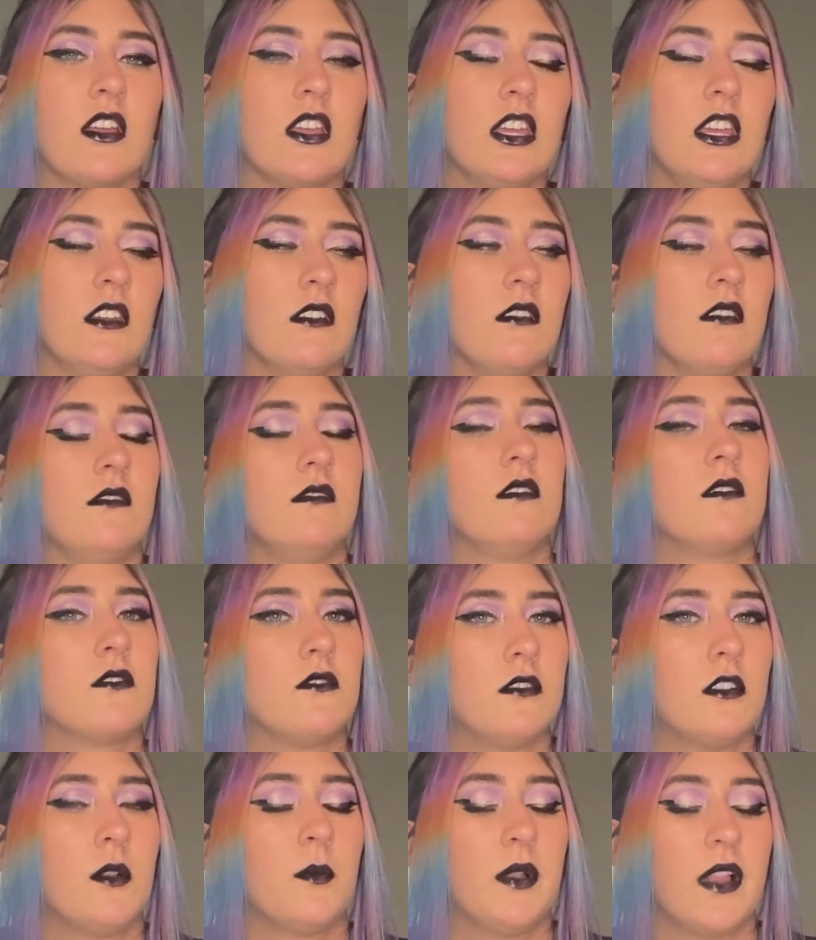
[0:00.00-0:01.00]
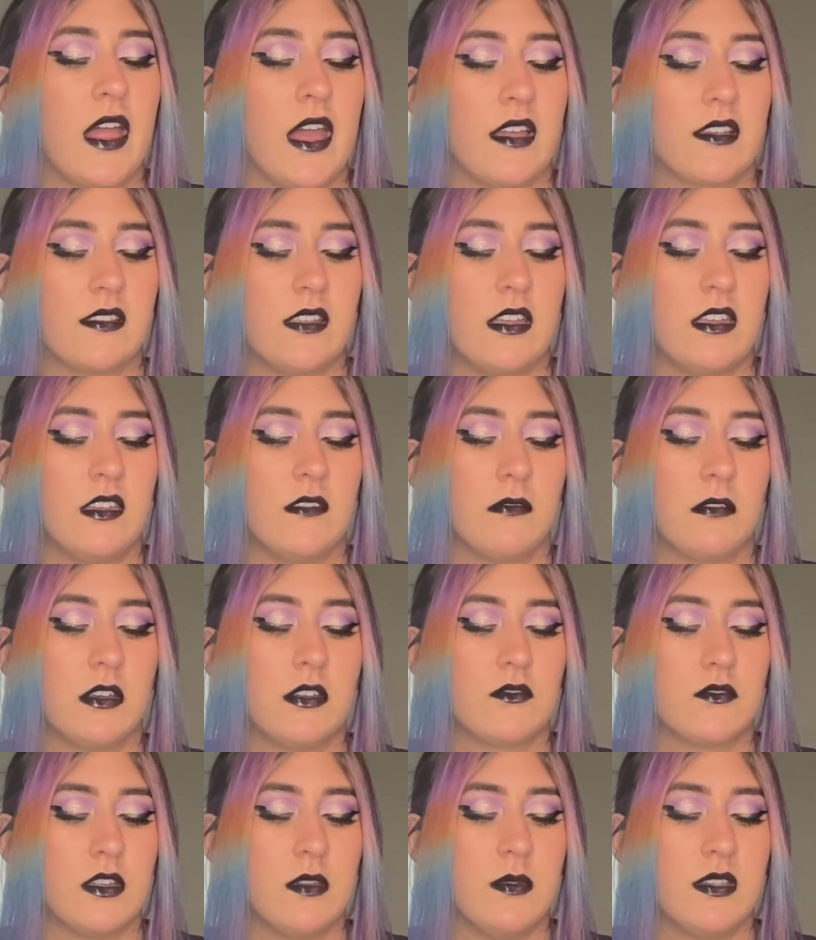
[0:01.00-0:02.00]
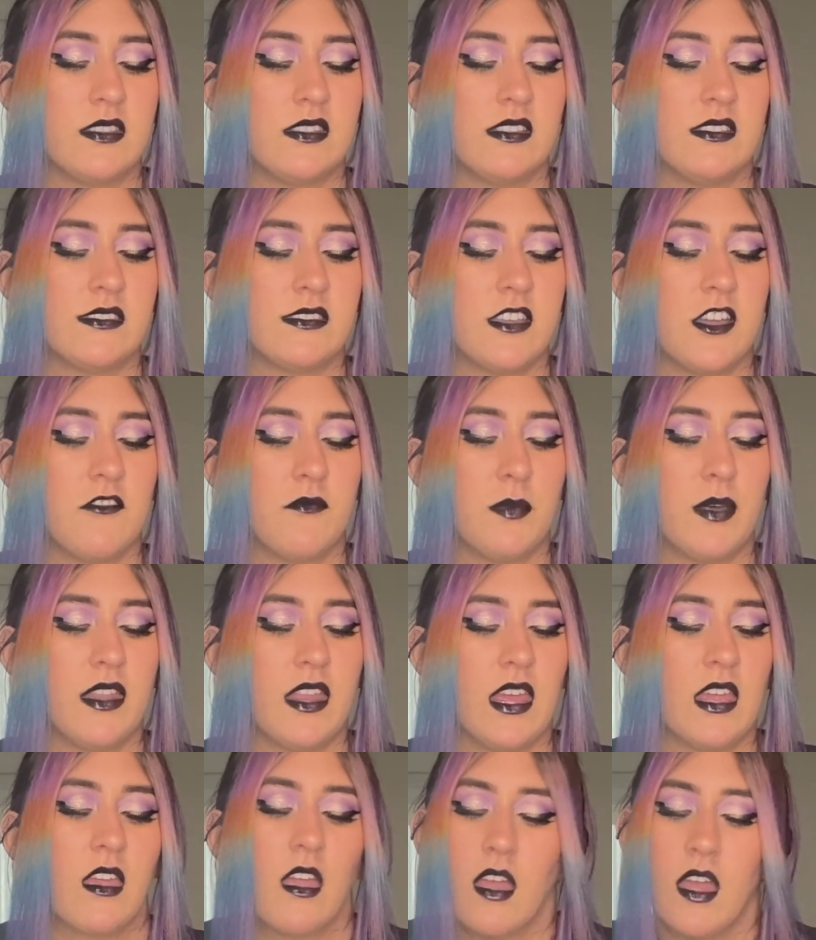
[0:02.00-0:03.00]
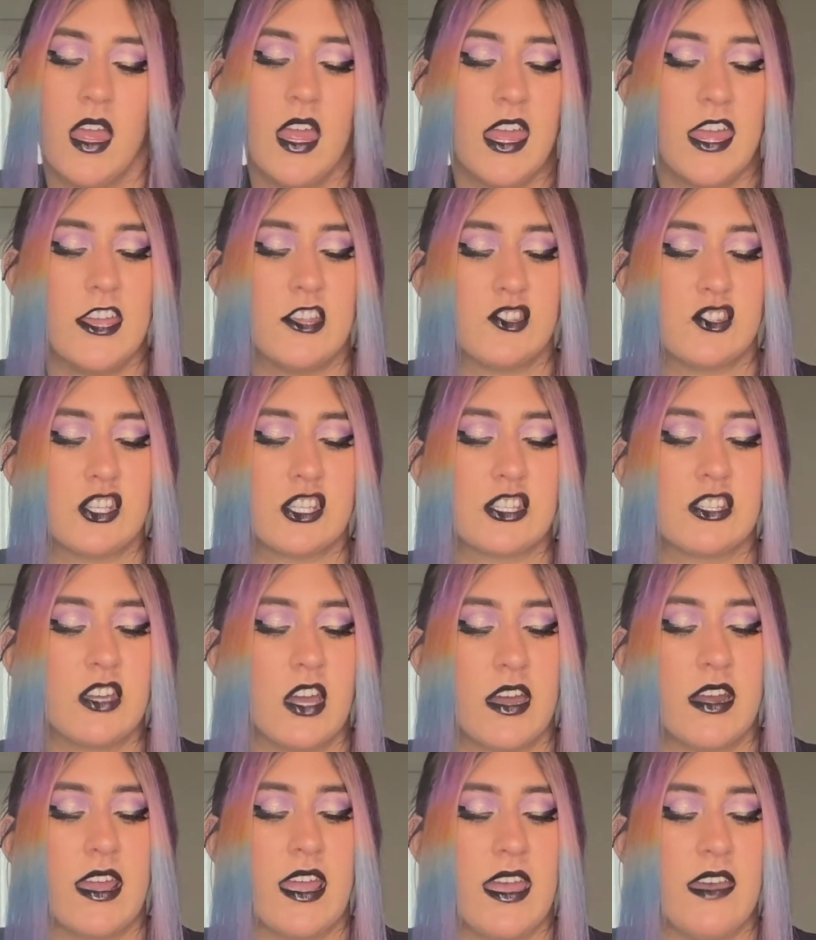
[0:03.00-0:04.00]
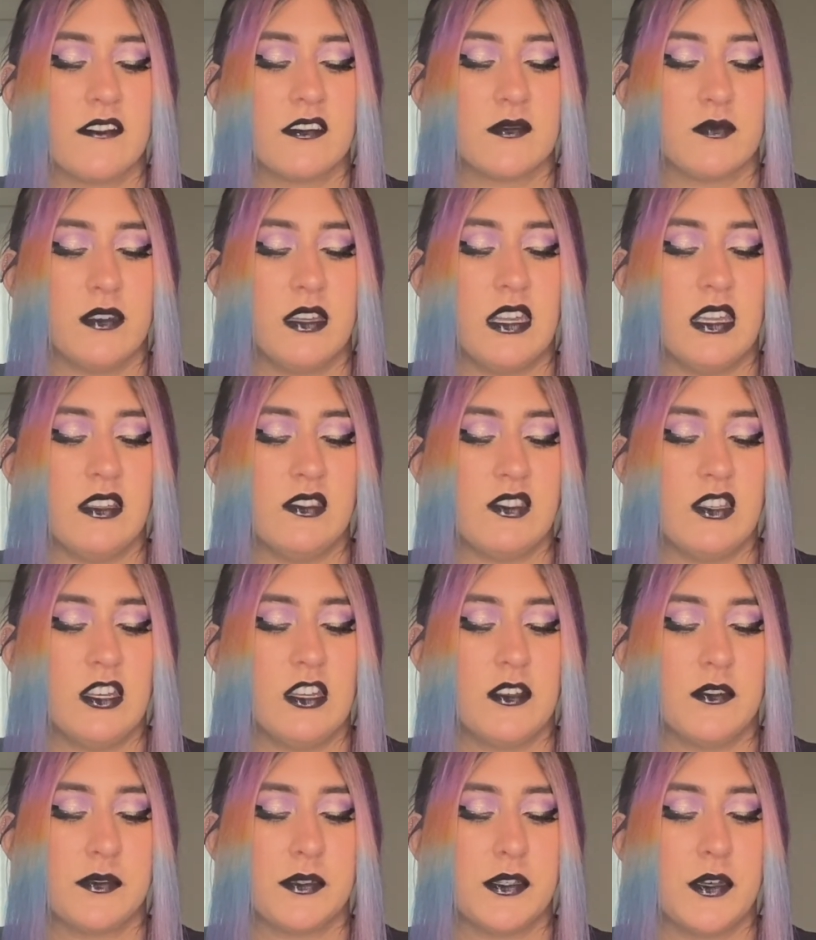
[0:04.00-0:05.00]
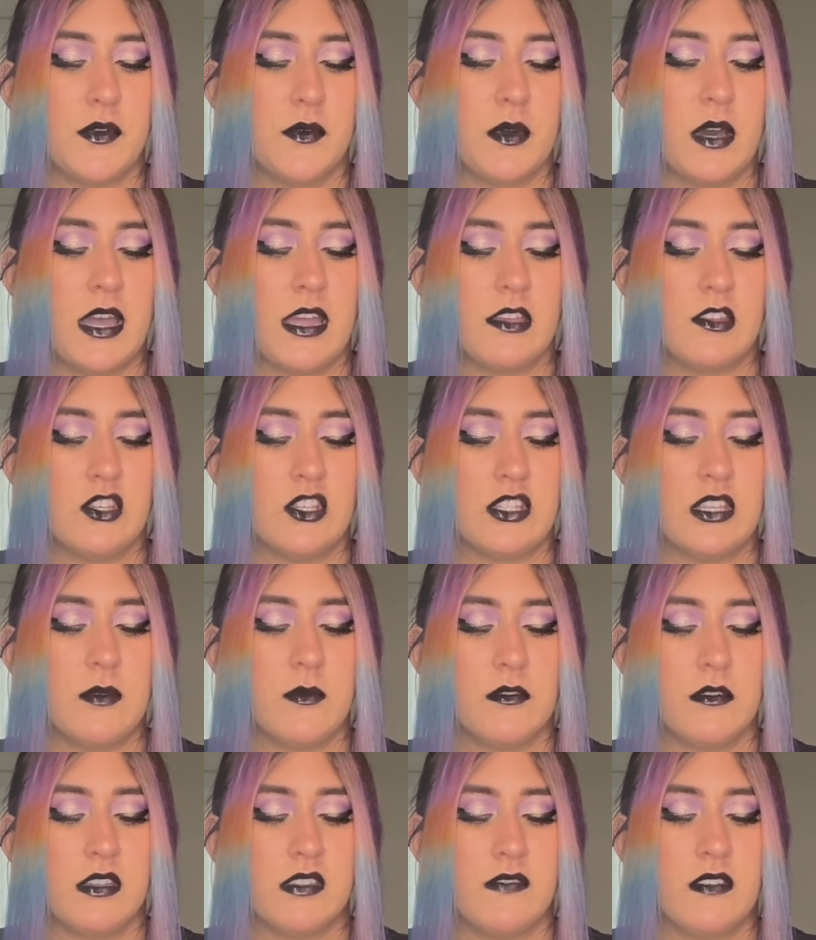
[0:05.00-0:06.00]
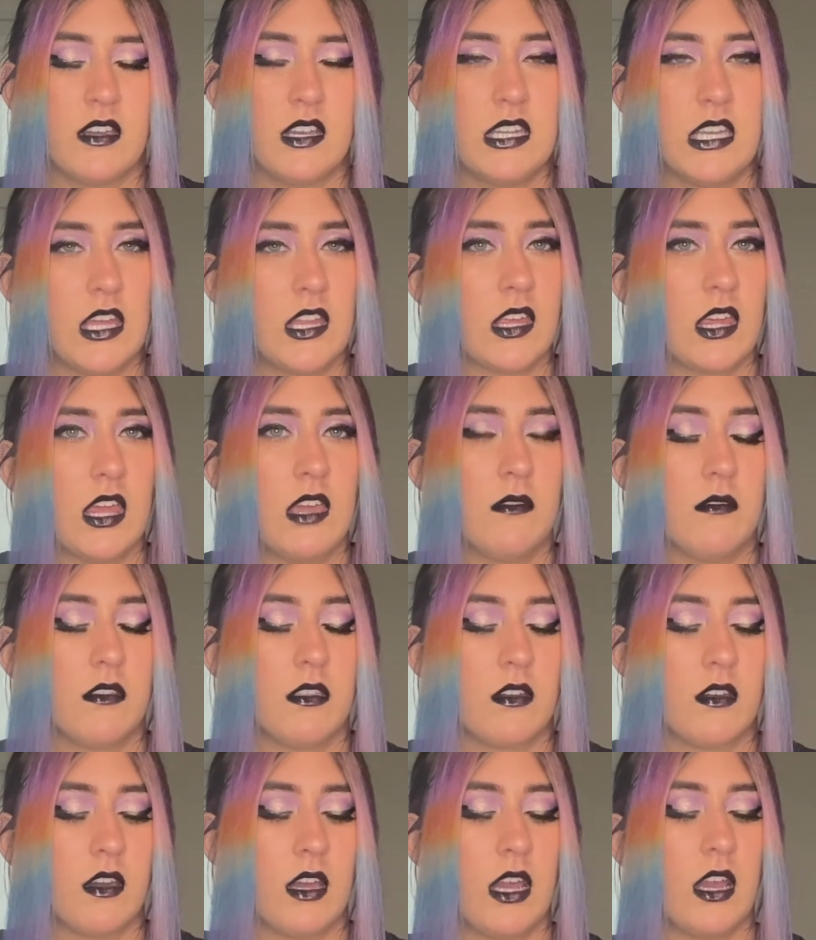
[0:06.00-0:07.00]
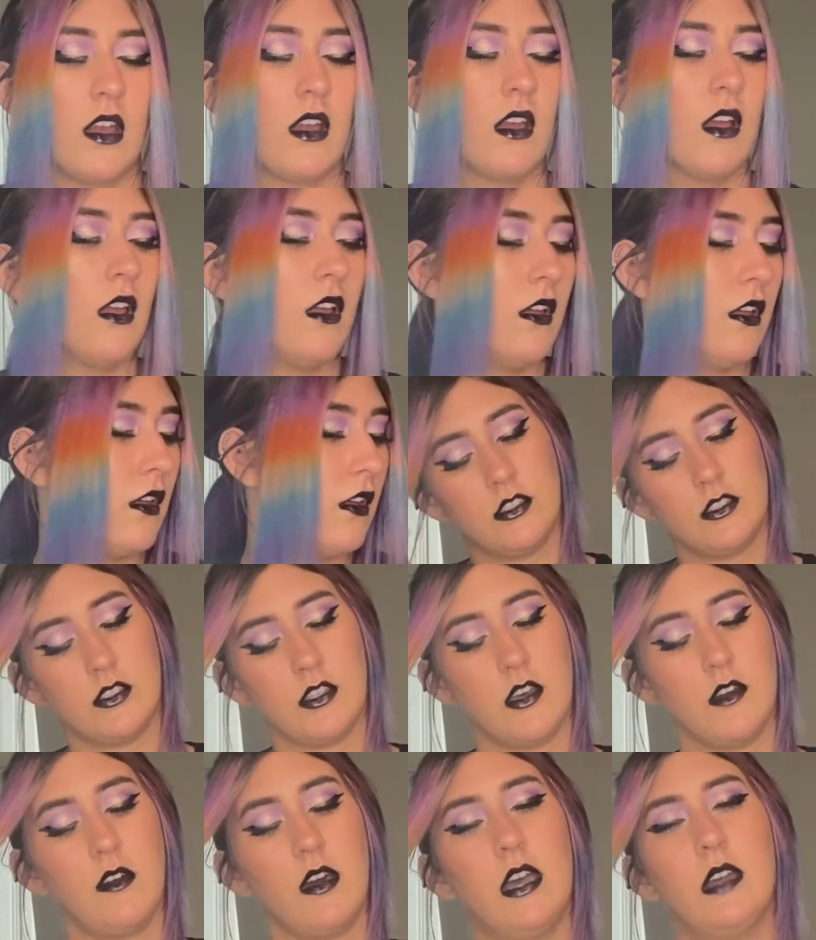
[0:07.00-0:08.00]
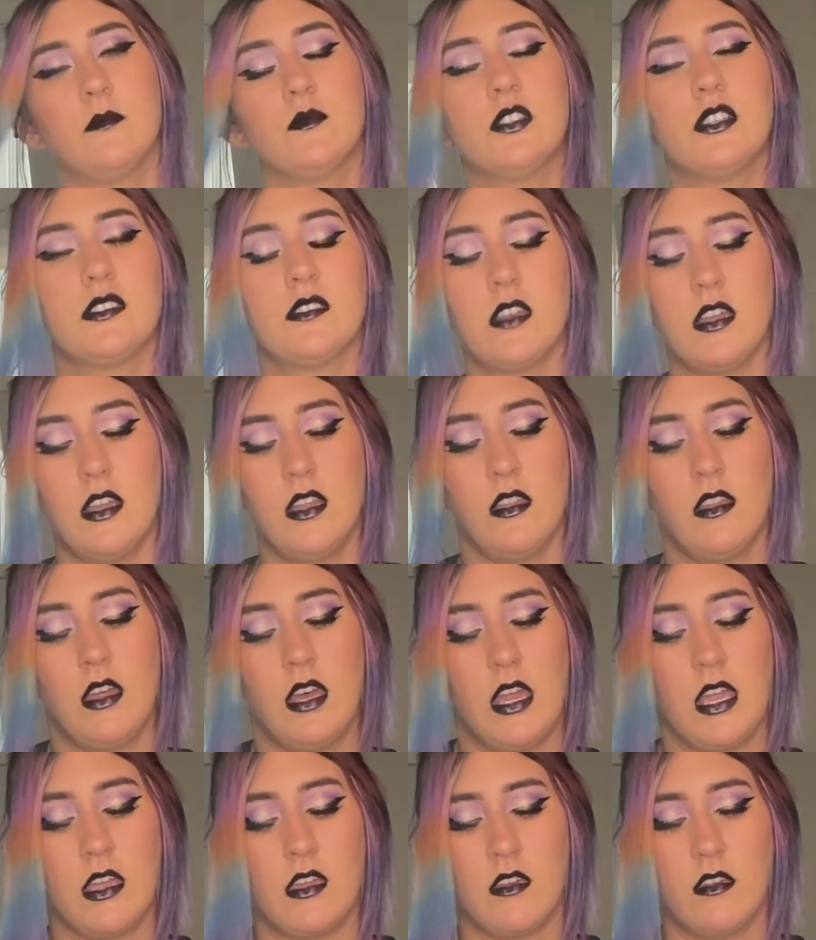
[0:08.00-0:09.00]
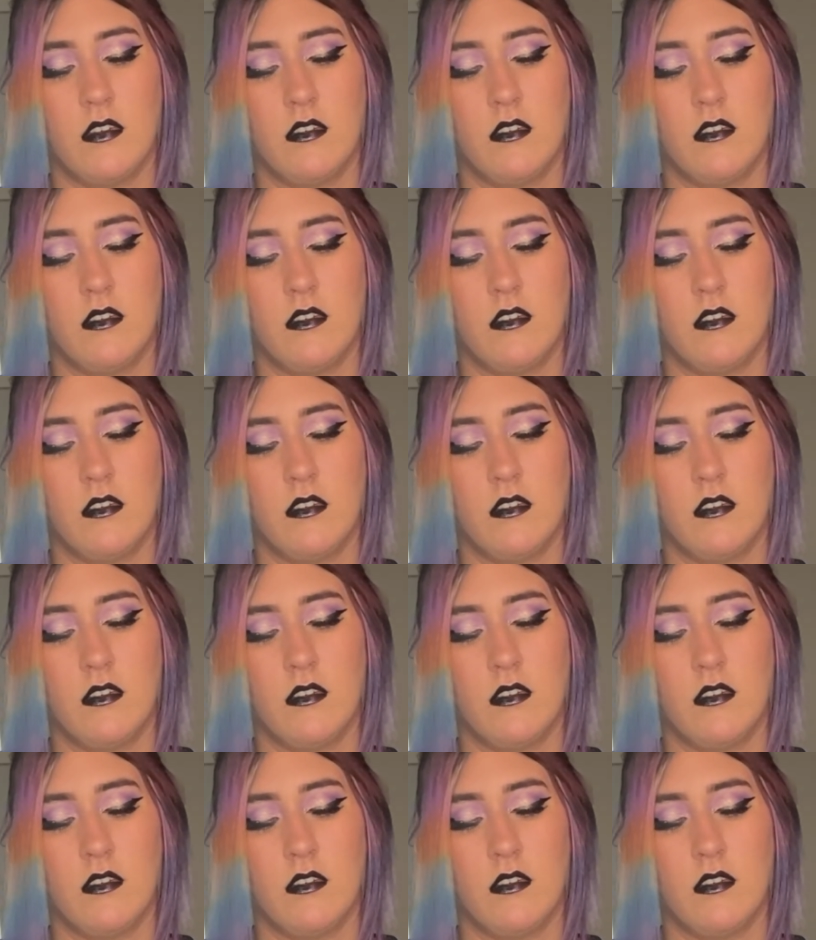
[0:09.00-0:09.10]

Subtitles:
you know, using Olaplex and different treatments and stuff, but like it's just gonna have split ends, you know, so I just am always very delicate with her hair. So I'm just gonna like